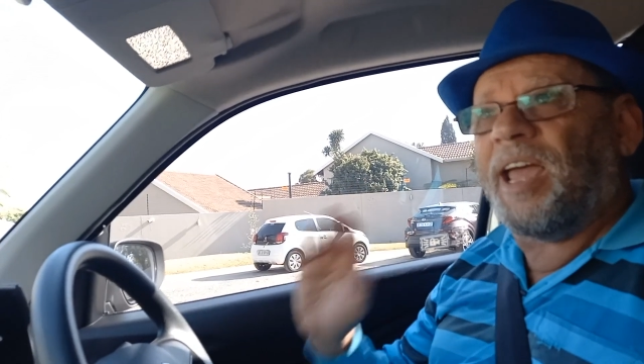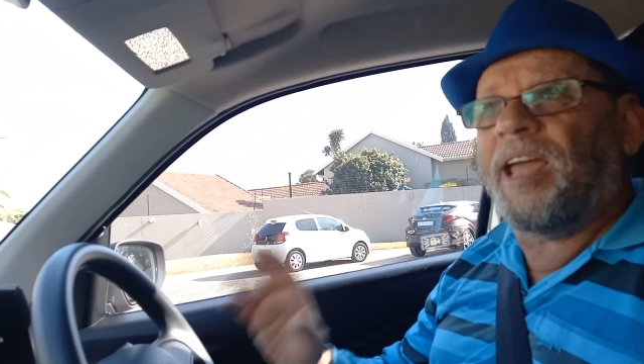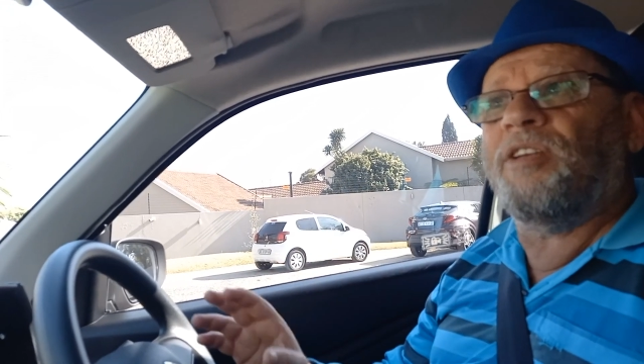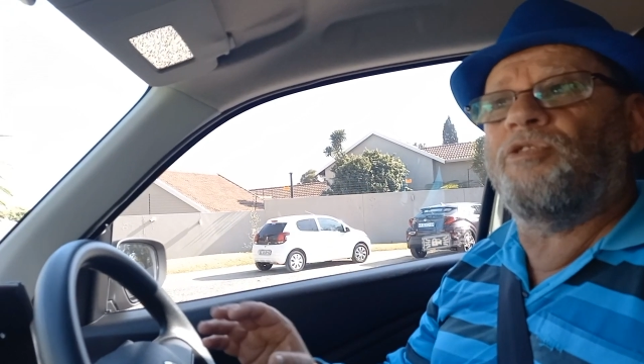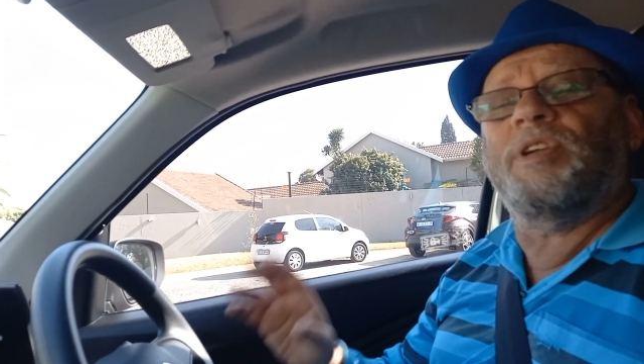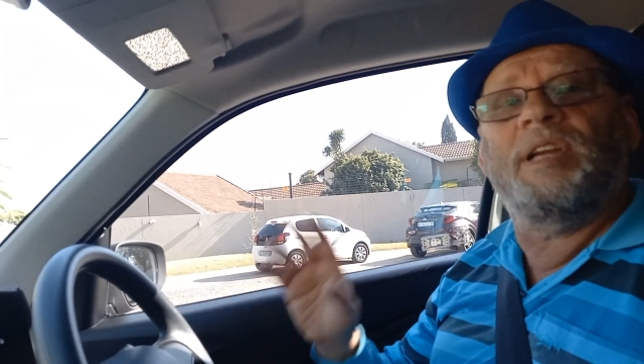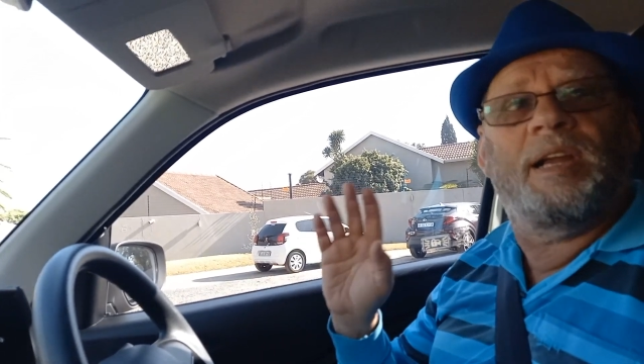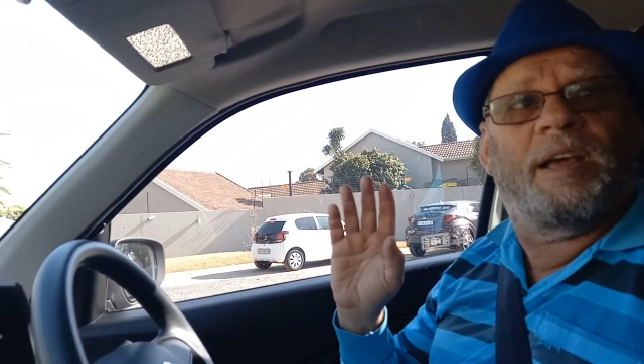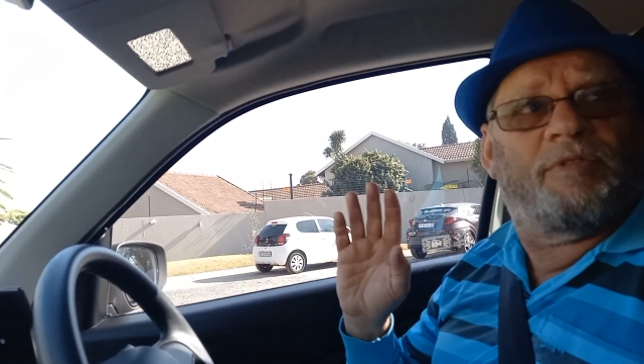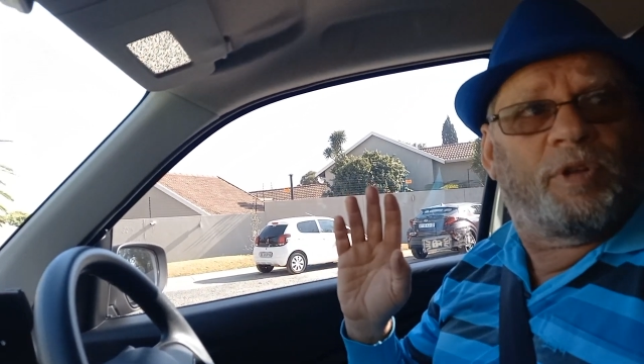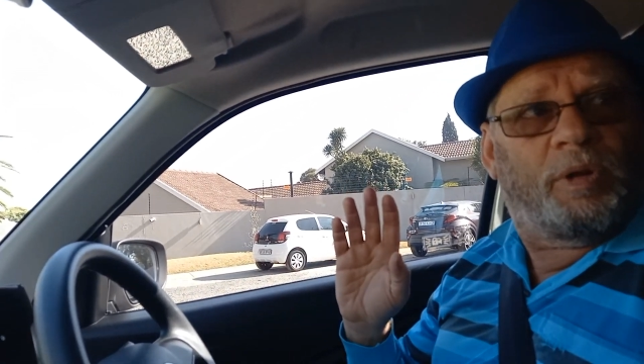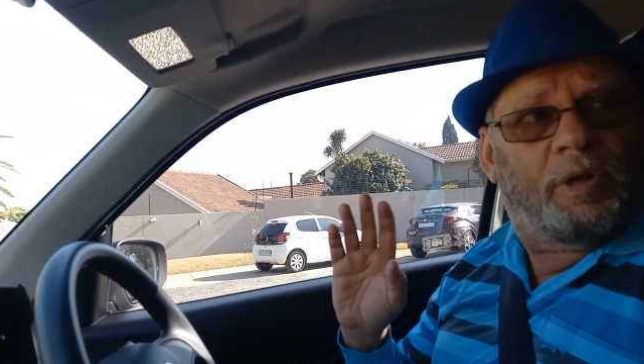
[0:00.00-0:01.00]
entry
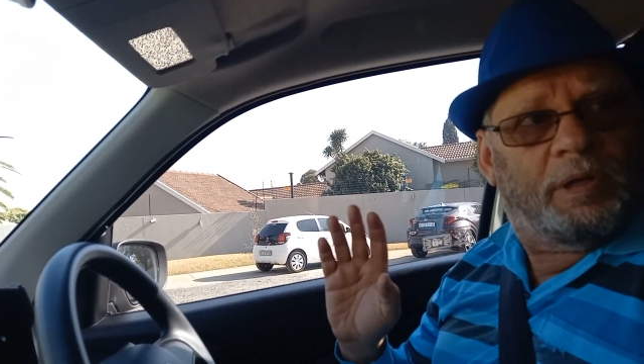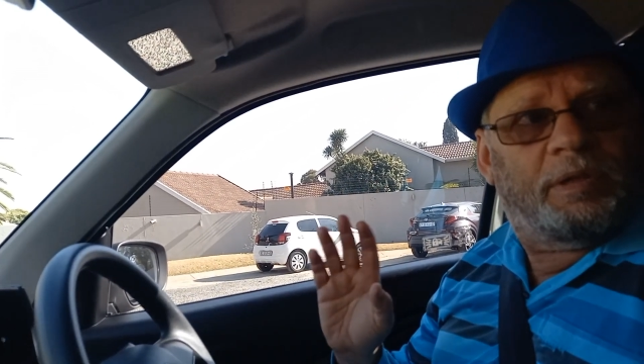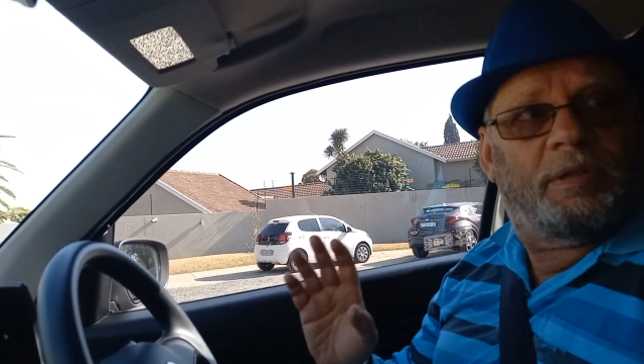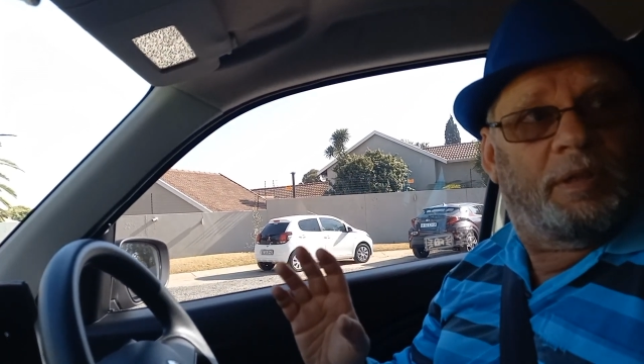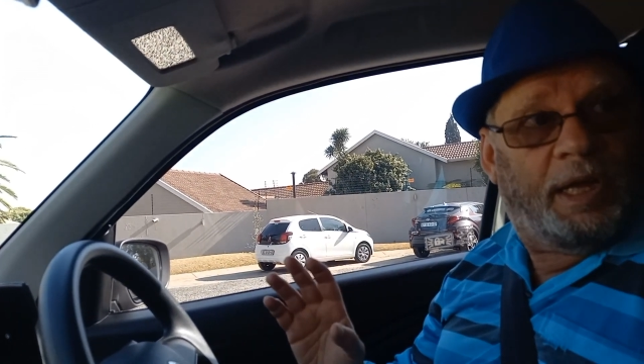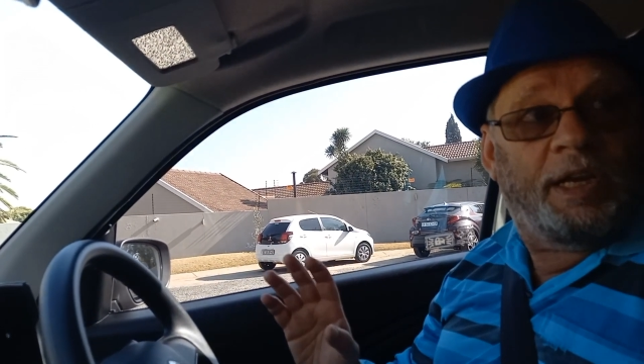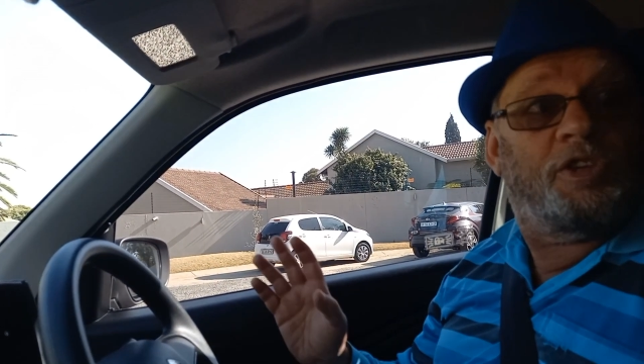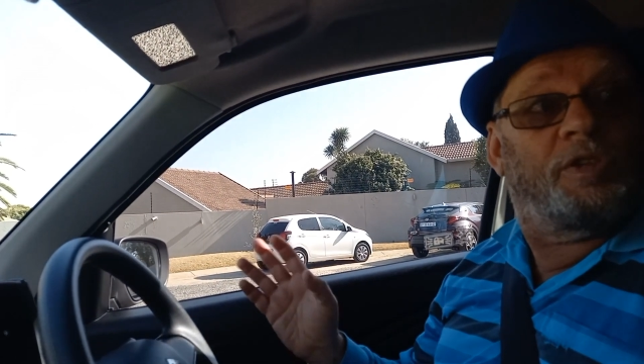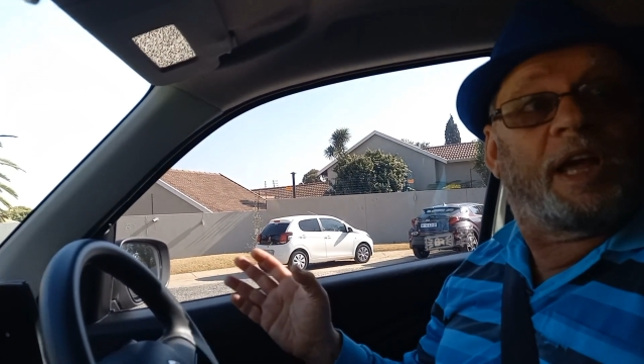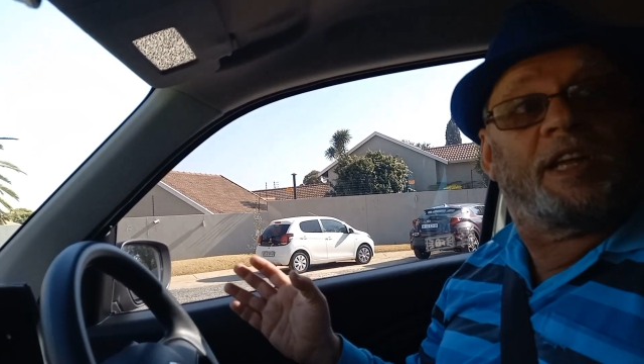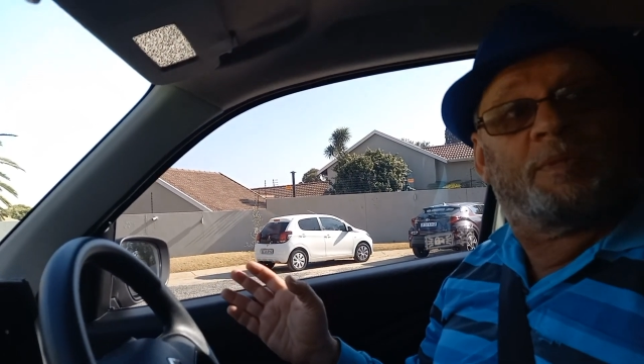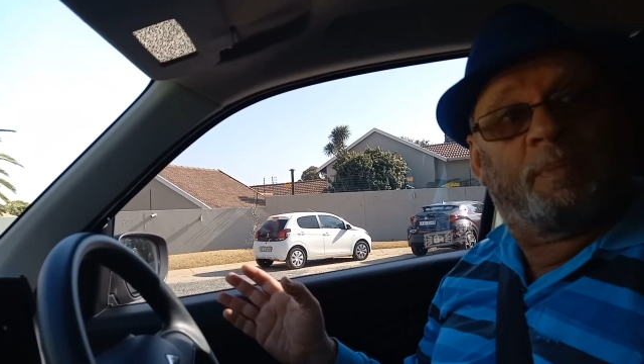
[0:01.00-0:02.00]
level in
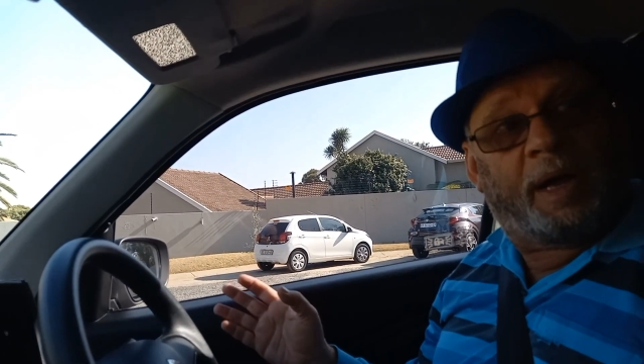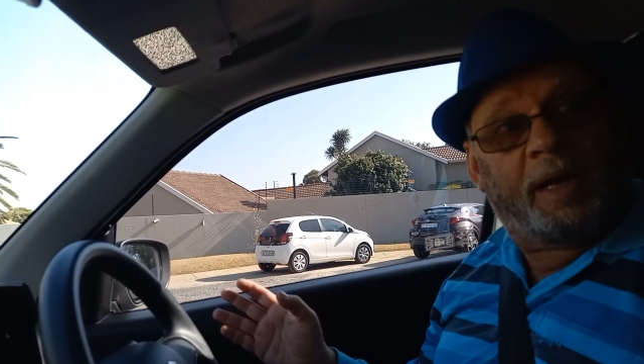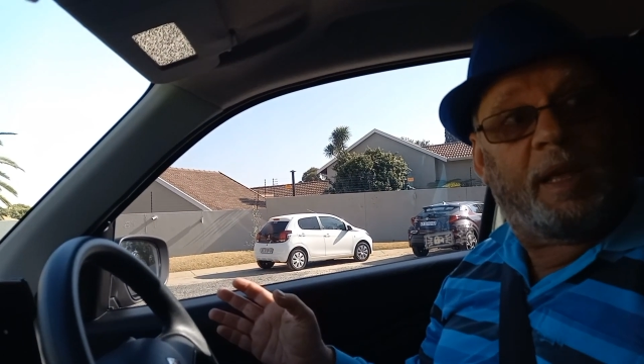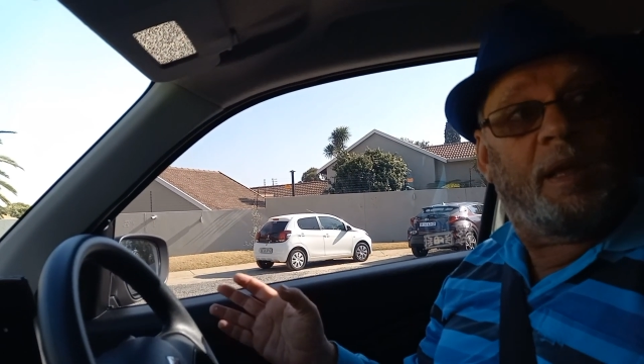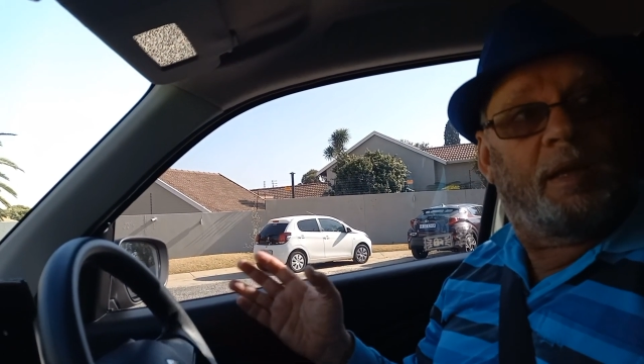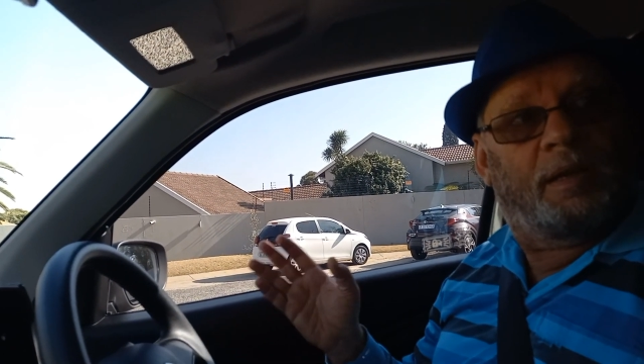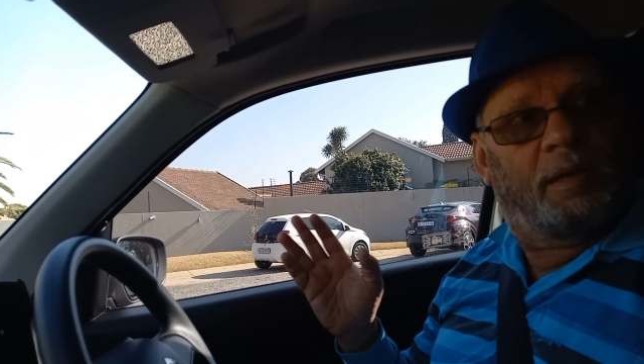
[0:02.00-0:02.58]
today's money